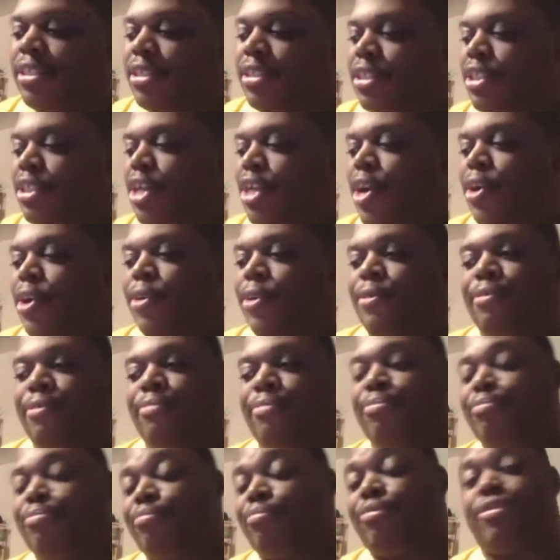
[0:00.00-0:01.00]
So
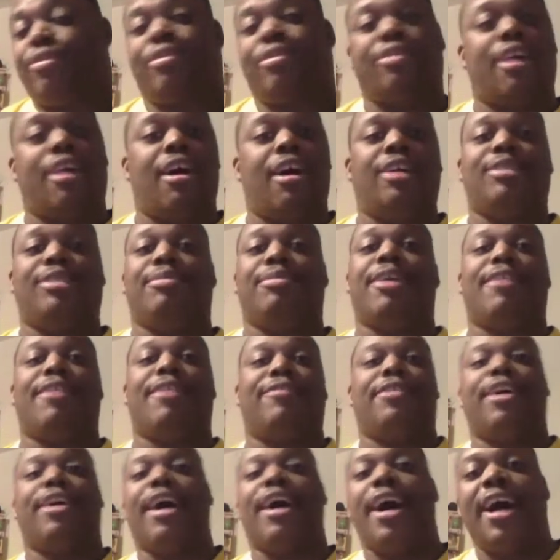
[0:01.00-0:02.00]
awesome
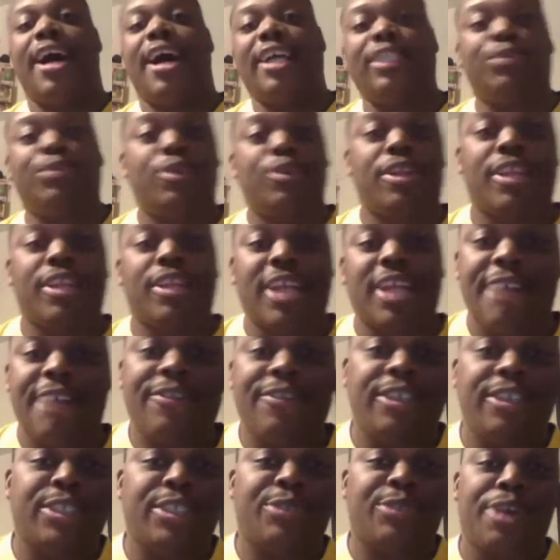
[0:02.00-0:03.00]
cover. It's one of the
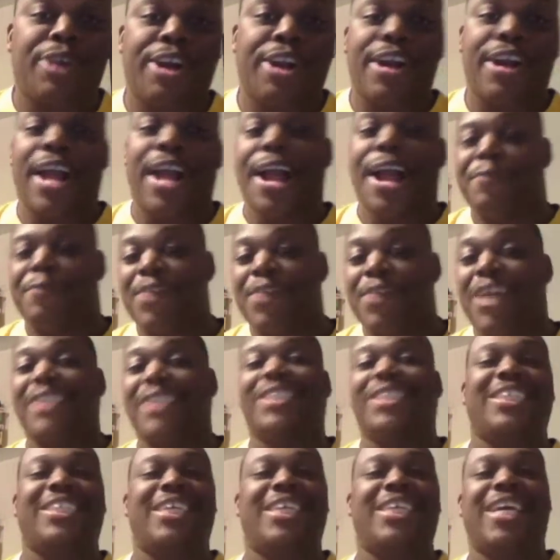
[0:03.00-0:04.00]
covers where when I
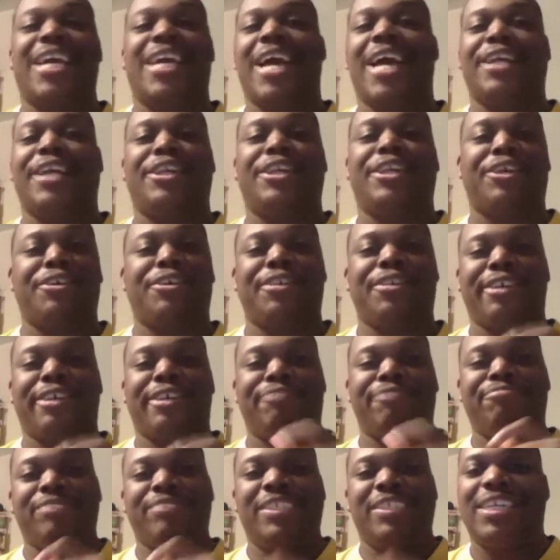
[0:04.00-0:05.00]
seen it, I knew that
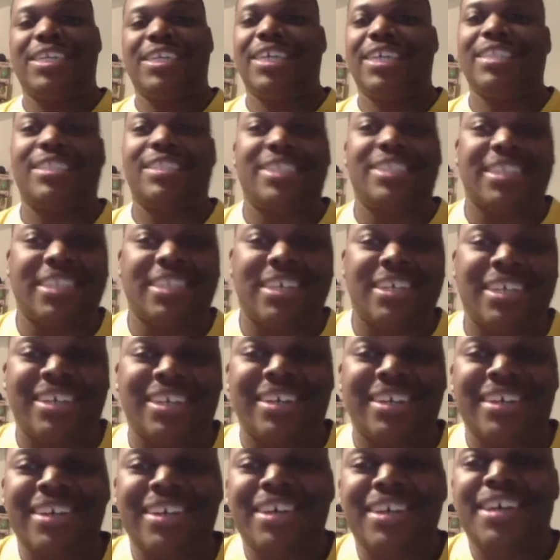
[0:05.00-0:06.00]
instantly
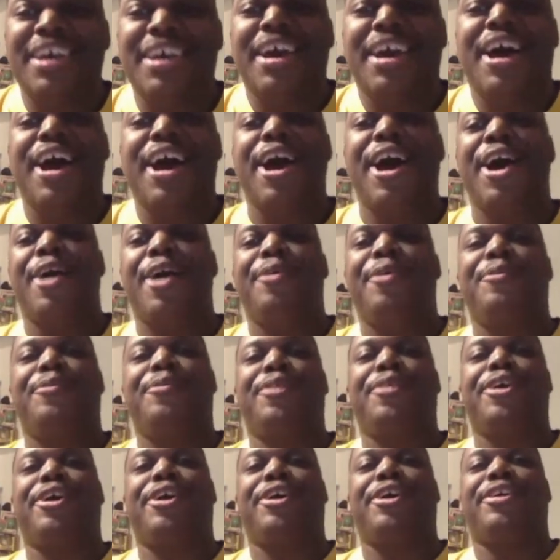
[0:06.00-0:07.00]

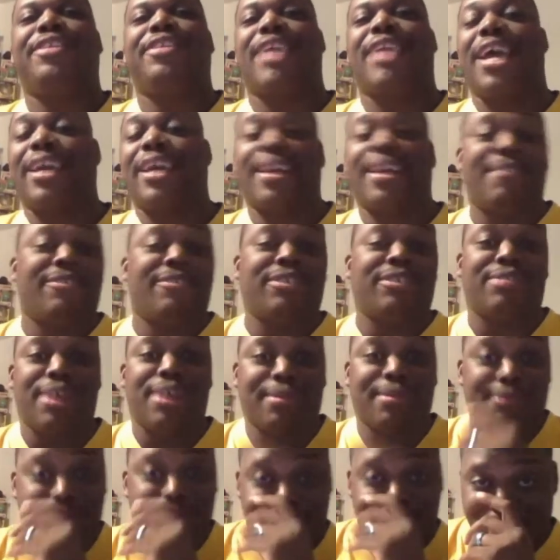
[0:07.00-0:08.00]
where that cover swipe
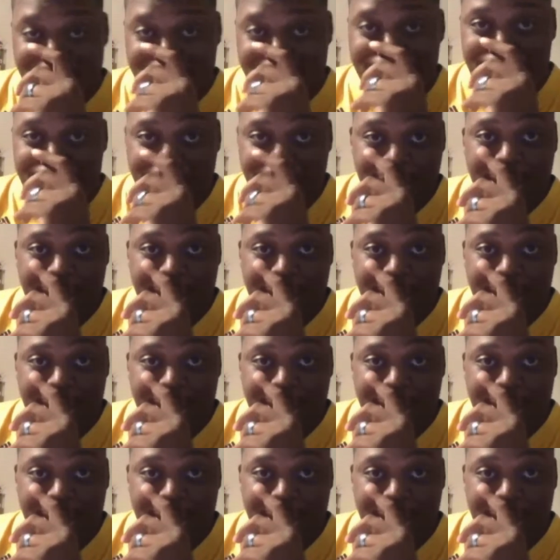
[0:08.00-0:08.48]
was from.